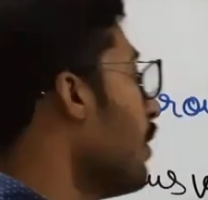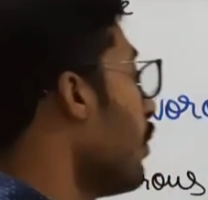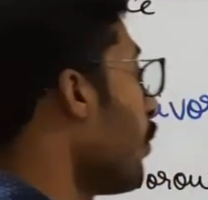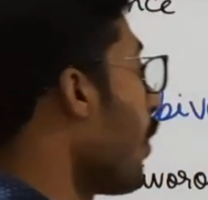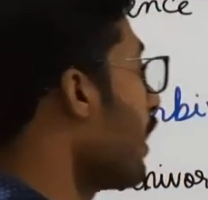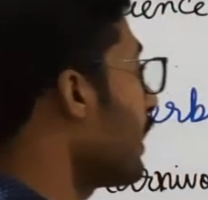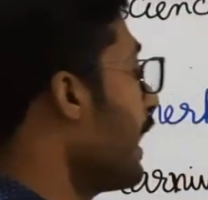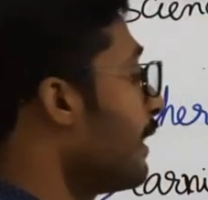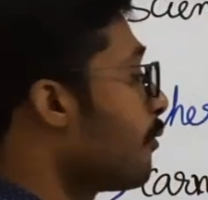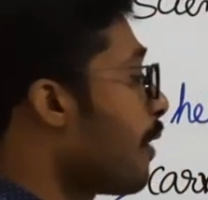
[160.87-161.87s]
What
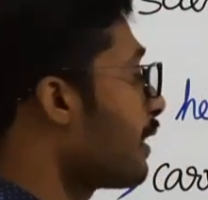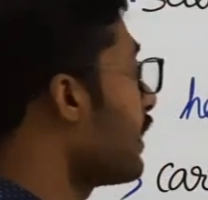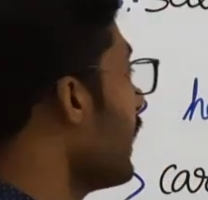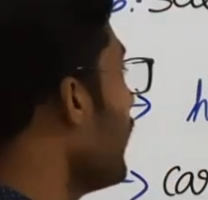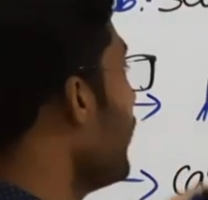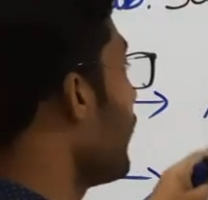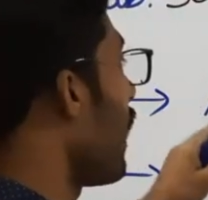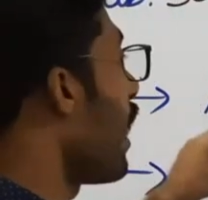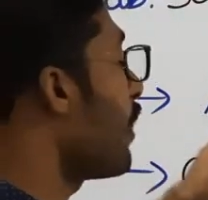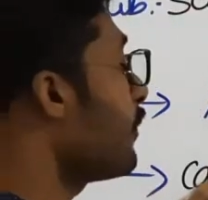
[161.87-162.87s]
they eat?
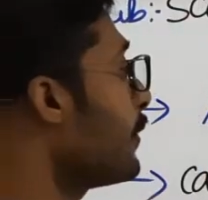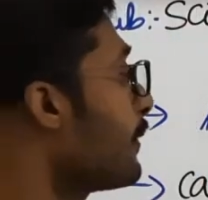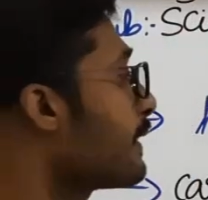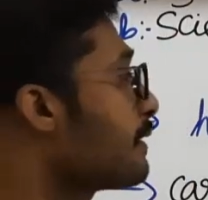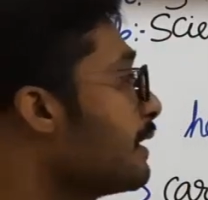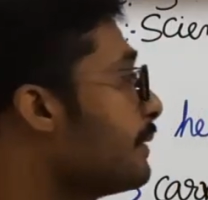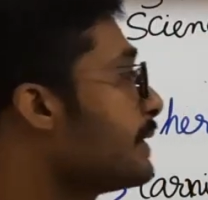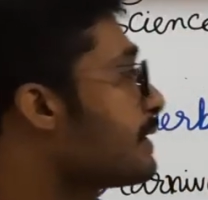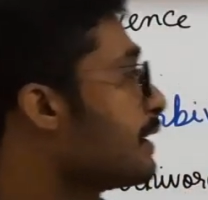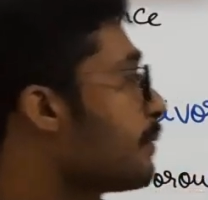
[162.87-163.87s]
Herbivorous
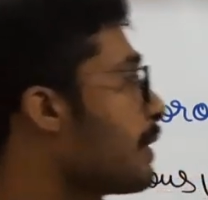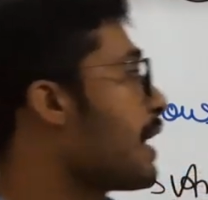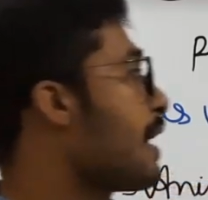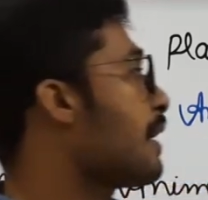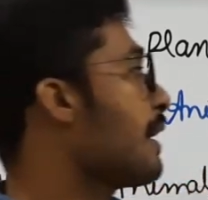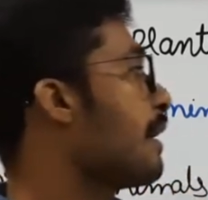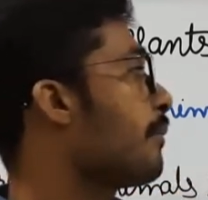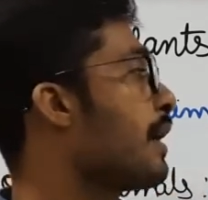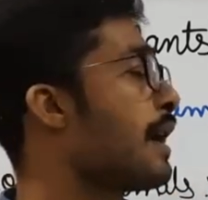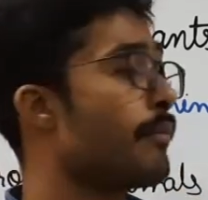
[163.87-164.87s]
animals eat plant
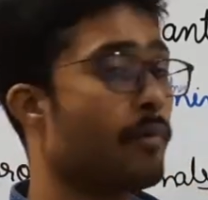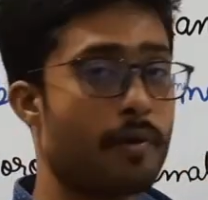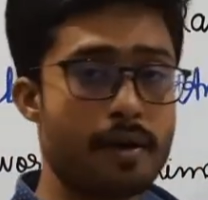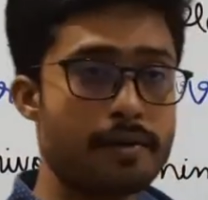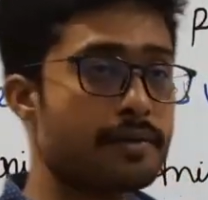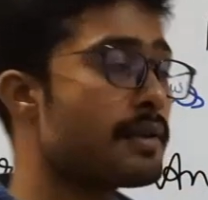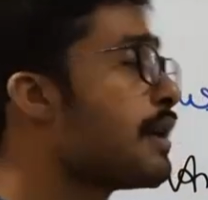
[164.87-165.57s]
and plant products,